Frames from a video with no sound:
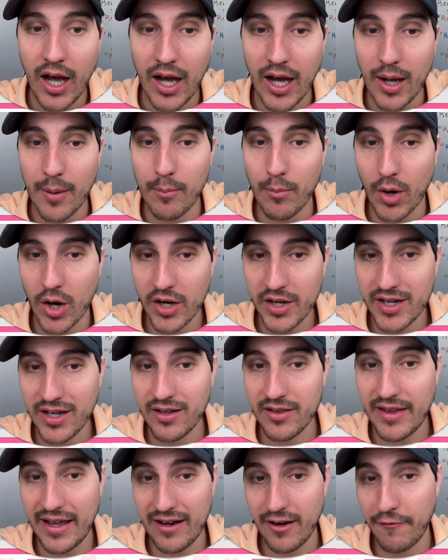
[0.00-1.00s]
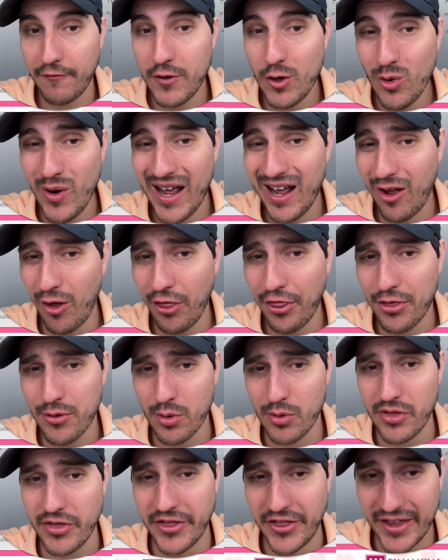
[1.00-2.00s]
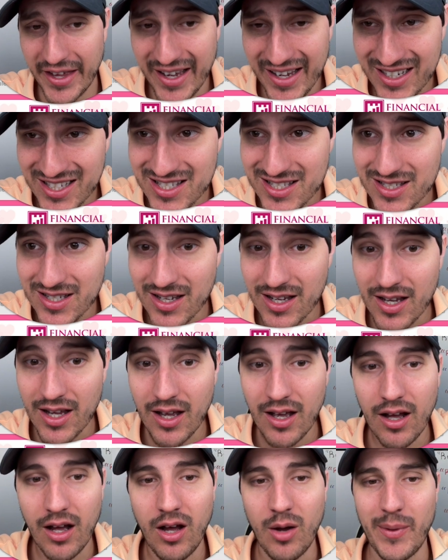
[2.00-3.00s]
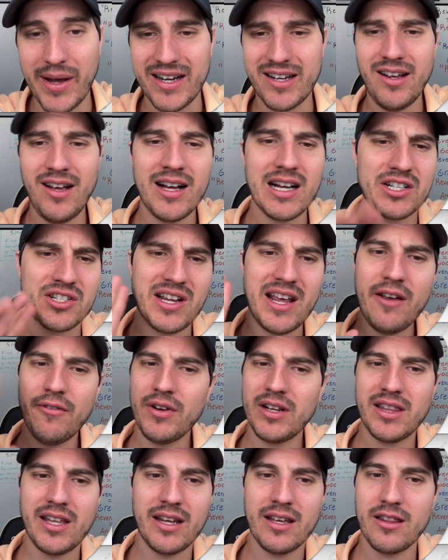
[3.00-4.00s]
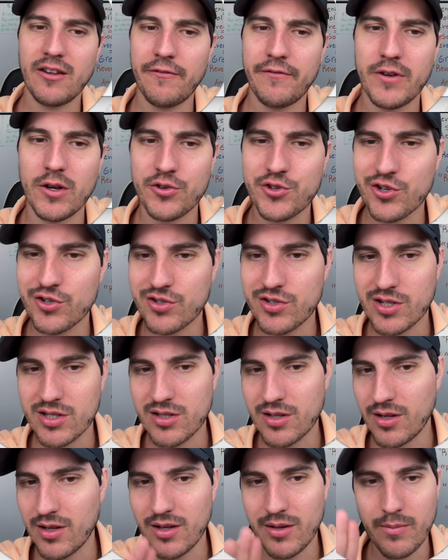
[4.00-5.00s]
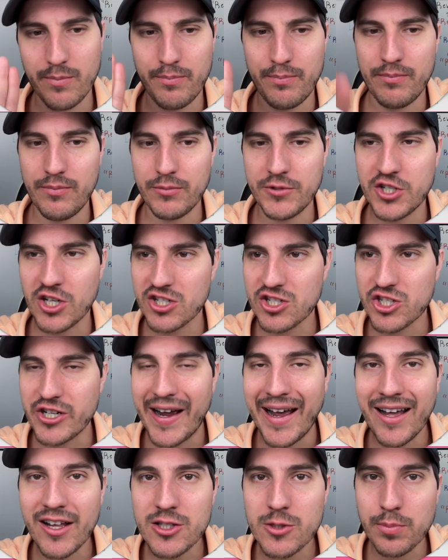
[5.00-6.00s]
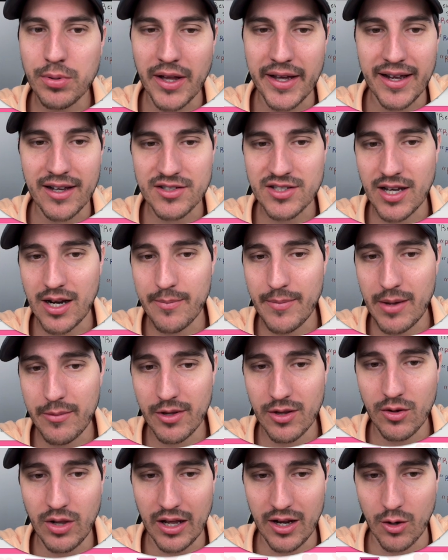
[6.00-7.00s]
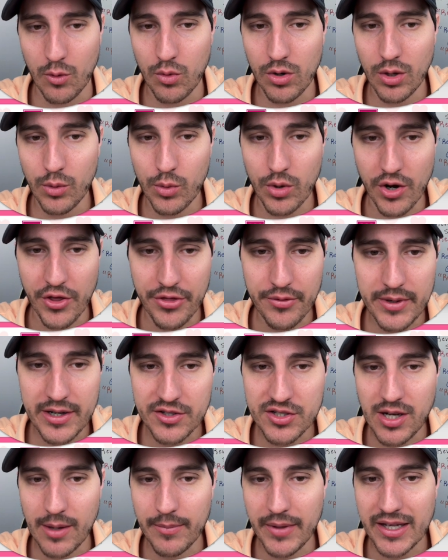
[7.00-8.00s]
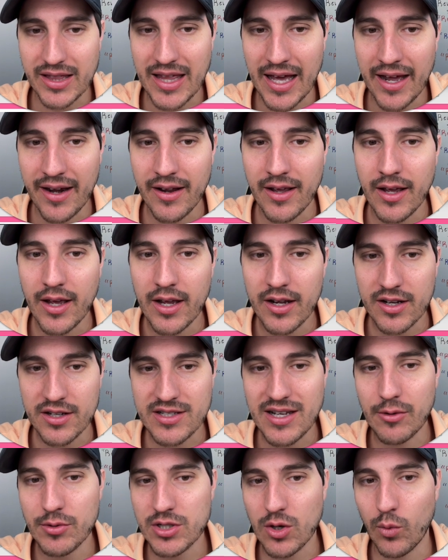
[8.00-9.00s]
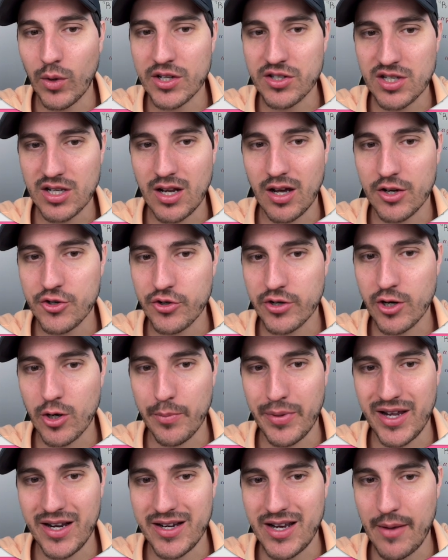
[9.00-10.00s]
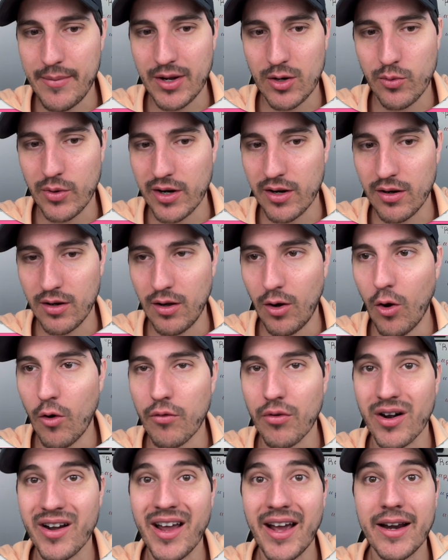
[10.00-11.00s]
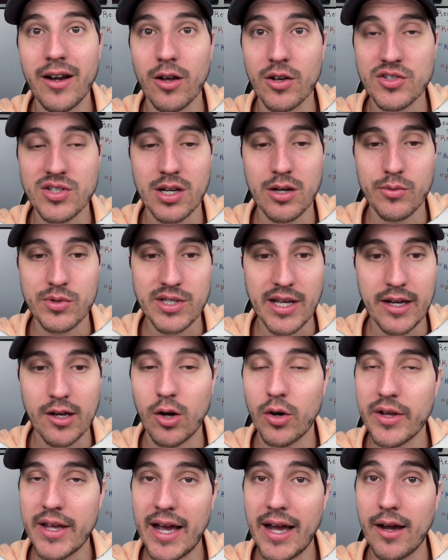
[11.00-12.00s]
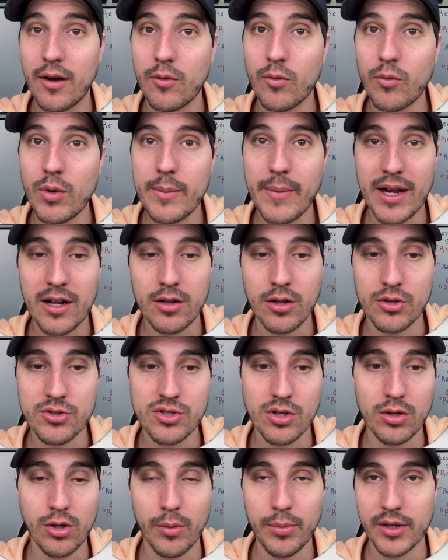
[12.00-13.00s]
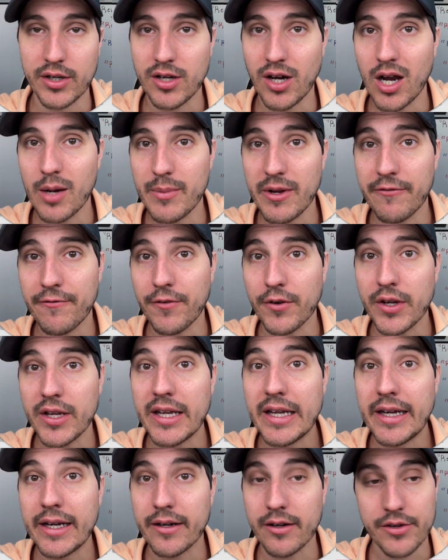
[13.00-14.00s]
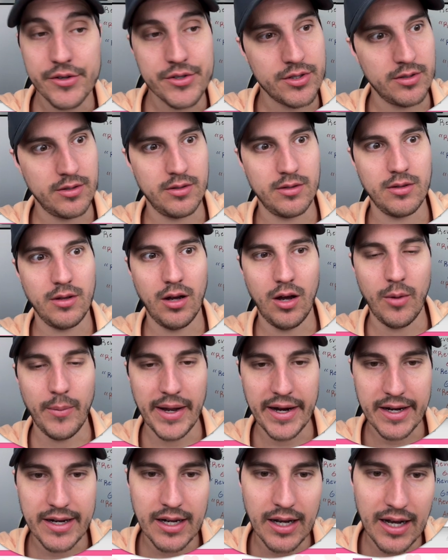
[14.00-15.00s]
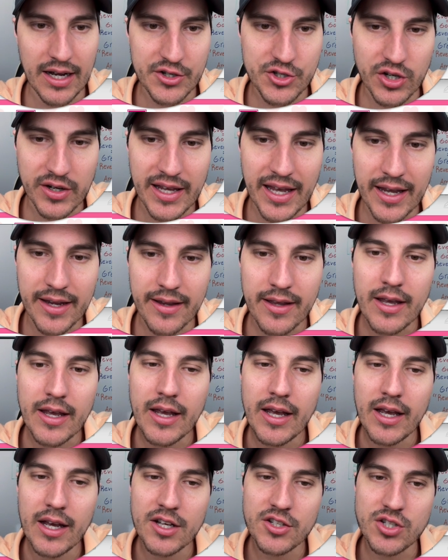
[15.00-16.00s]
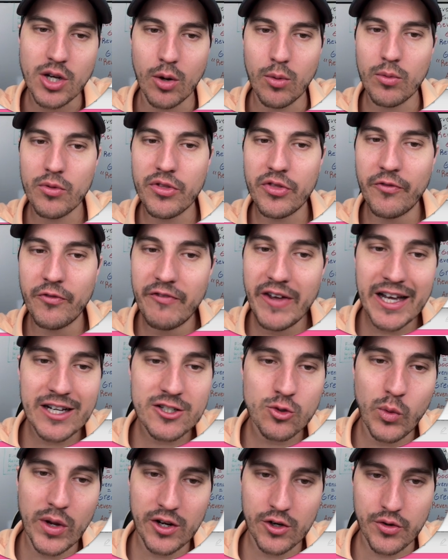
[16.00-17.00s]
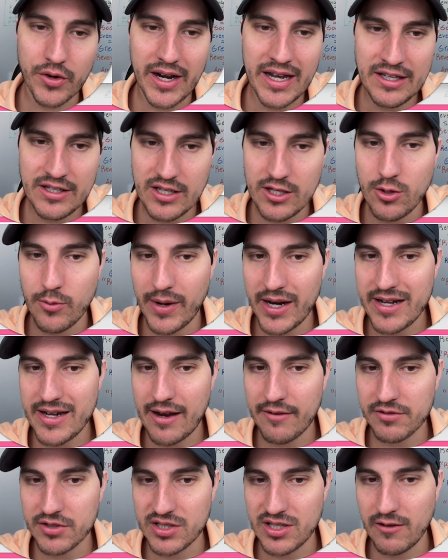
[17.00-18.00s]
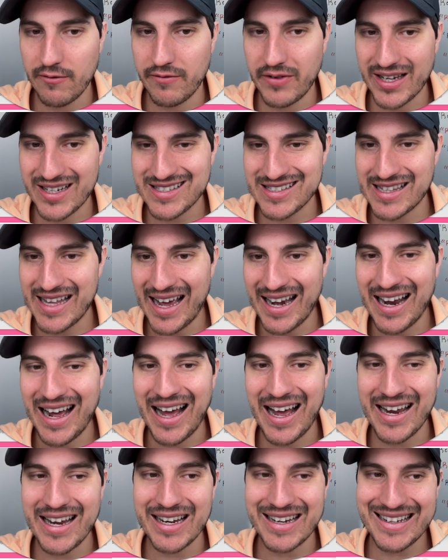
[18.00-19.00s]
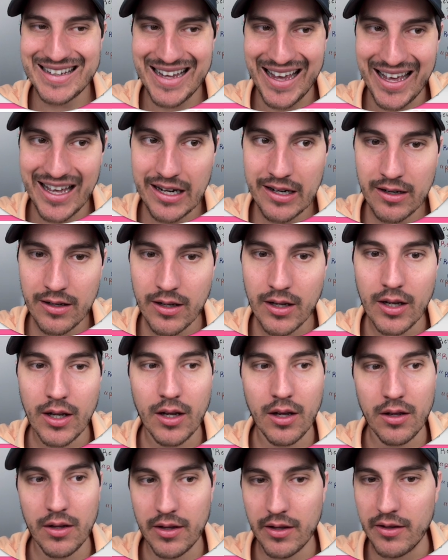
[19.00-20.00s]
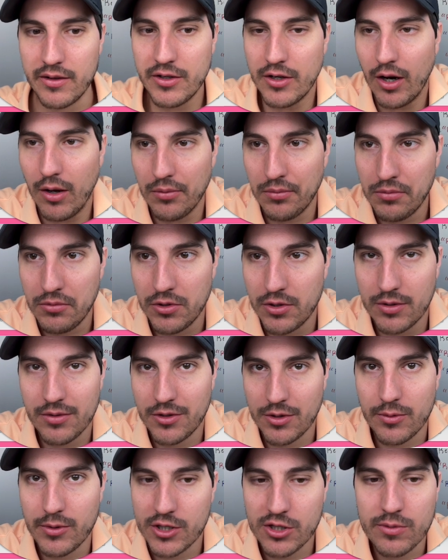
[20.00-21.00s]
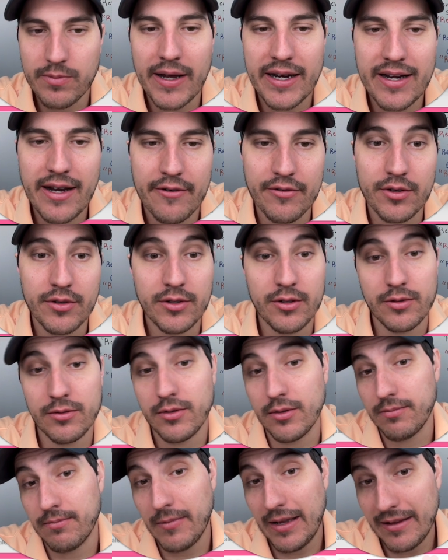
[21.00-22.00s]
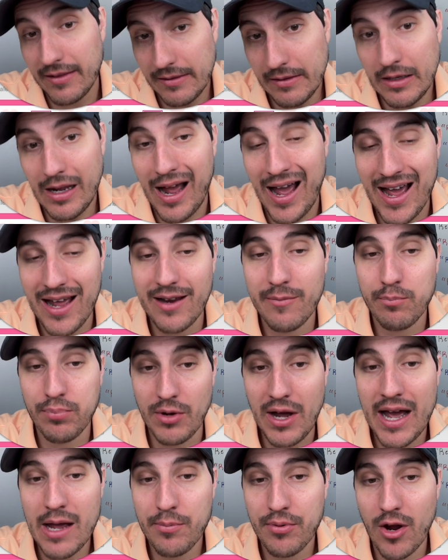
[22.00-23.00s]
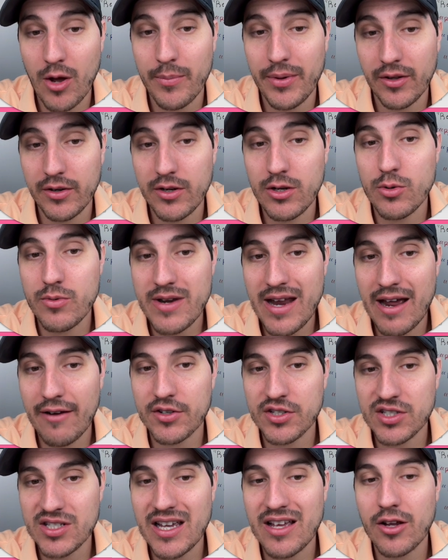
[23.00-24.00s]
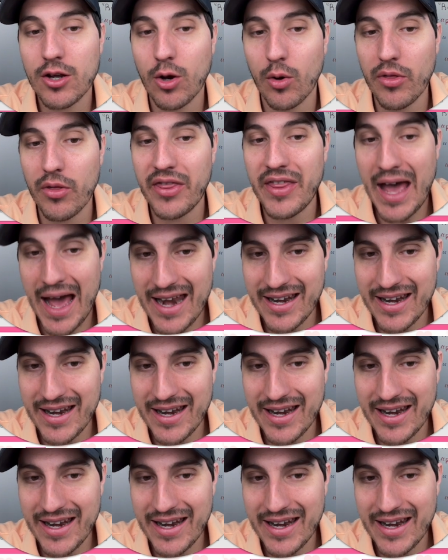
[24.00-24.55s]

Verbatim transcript: market that if you held through this, oh my gosh, everything in the future is just child's play outside of maybe like a World War III or something like that. Because that was a once in a 100-year pandemic where overnight all of a sudden it was like, oh yeah, we might close the global economy for years. Oh my gosh, okay. So VIX went crazy. You might never see VIX that high again. You know, you just might never, high probability you never see it go that